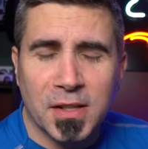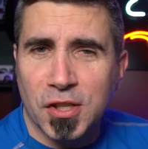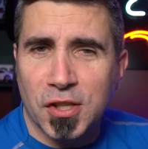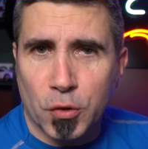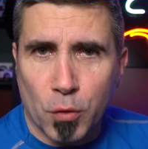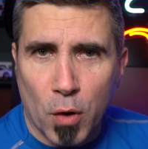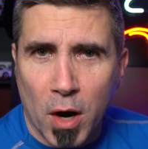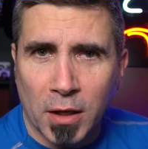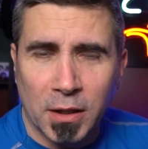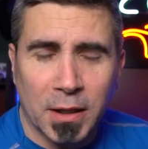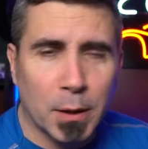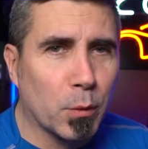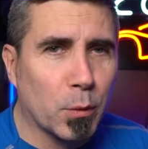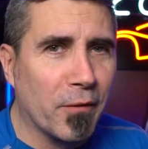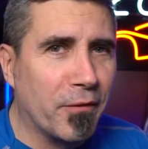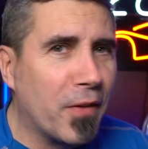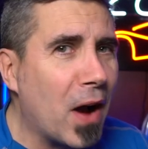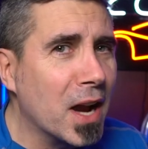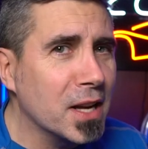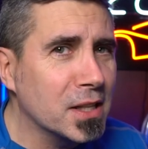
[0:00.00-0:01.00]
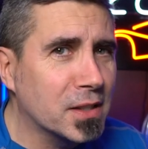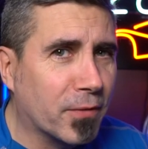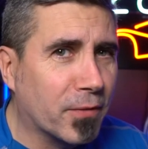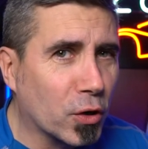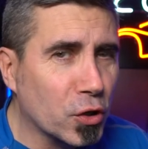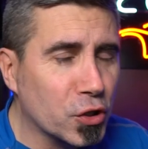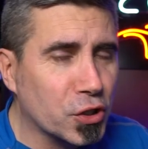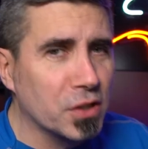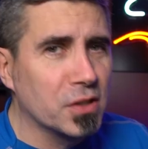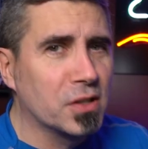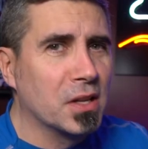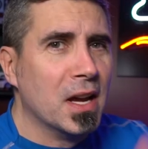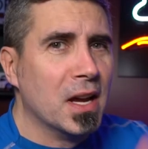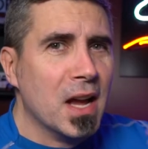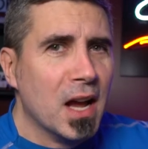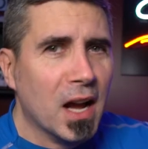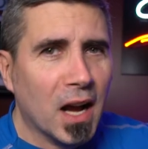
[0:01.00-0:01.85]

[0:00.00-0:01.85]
strongly revised versions